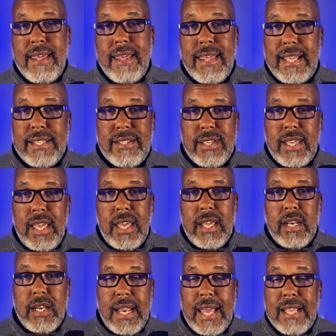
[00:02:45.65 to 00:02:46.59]
That's
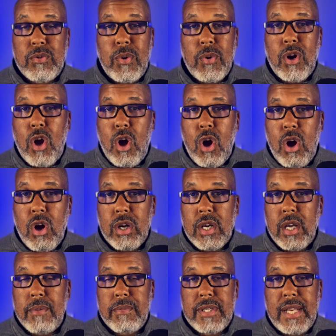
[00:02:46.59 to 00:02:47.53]
it. That's what it all
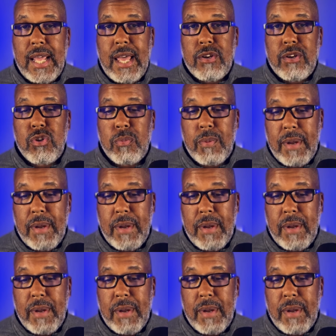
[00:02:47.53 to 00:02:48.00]
comes down to.